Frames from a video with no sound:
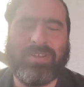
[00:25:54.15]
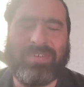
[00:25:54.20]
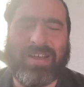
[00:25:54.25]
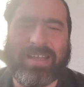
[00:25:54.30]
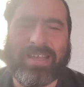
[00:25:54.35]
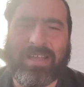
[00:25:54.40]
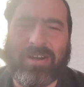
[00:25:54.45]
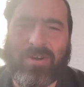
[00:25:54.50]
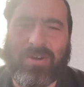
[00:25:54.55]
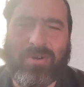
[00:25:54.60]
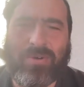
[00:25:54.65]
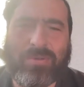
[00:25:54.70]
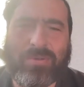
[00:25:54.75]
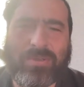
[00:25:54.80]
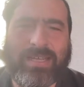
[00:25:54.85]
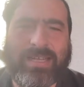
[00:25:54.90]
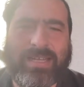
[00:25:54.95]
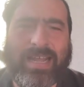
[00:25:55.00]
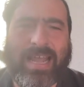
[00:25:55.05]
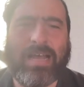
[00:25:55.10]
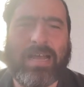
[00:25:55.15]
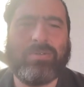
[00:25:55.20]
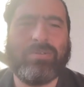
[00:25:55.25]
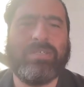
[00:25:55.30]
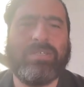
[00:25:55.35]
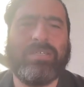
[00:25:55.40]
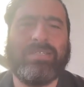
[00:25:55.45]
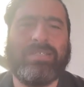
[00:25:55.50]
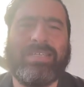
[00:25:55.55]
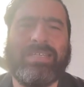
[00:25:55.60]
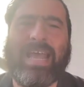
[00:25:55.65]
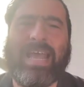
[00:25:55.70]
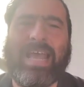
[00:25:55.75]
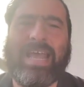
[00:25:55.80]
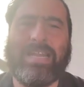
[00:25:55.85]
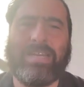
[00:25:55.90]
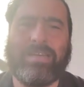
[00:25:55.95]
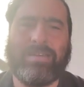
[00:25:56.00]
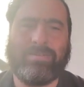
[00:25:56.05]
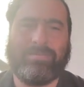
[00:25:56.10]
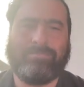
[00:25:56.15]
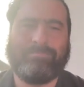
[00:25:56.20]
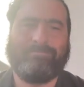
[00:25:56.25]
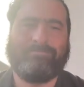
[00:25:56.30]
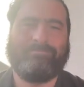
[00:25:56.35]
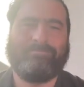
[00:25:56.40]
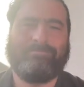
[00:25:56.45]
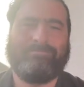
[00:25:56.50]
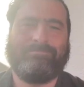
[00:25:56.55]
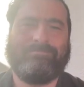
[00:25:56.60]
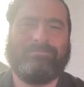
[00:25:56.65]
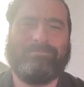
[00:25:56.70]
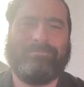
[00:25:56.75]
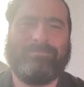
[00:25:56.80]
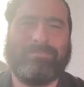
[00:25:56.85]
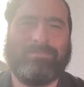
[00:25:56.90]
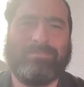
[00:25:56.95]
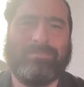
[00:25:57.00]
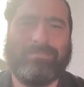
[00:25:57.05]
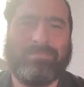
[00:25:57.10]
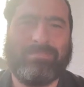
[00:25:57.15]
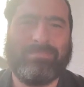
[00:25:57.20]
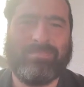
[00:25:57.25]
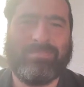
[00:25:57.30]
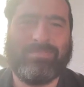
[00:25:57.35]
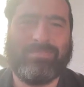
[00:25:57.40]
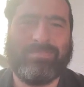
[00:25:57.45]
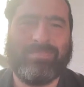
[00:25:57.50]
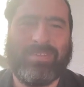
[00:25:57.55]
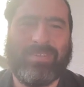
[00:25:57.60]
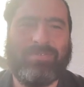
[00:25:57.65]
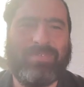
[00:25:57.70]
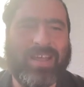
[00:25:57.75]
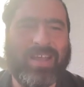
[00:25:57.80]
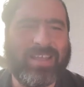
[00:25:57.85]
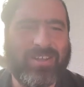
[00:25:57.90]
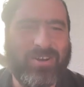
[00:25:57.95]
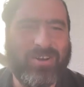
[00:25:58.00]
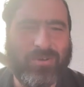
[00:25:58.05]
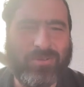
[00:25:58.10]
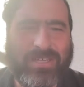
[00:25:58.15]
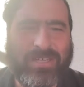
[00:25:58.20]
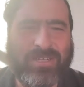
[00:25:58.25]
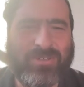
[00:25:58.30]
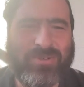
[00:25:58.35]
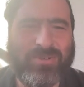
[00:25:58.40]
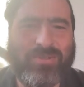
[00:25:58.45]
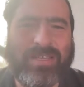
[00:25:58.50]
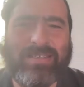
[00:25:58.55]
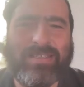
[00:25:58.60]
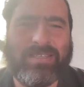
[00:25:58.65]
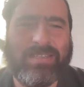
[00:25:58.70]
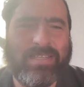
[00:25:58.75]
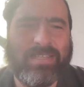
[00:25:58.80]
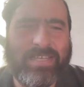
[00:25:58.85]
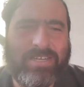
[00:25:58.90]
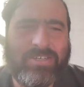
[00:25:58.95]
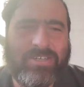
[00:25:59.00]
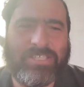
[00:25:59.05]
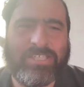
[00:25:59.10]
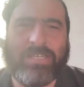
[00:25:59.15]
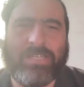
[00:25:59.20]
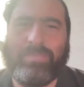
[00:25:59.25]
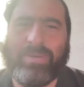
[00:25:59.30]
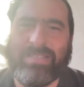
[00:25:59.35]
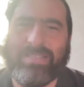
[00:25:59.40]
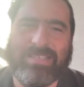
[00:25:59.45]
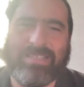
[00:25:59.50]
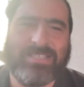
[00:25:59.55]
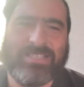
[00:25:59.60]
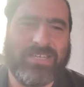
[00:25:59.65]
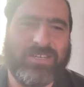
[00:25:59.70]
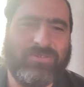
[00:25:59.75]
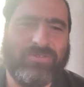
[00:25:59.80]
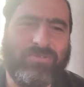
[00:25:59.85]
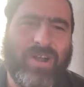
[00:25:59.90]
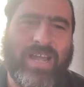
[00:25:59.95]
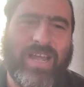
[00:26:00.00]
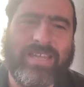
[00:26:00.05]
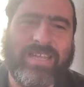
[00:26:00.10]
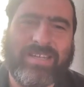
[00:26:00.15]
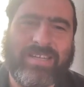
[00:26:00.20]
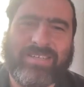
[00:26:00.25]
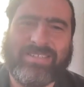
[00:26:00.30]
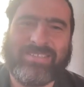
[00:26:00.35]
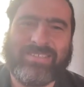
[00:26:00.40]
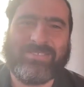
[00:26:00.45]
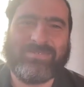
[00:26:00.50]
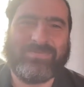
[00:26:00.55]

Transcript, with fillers: If I can only count to 10, if I can only do this liturgy position right,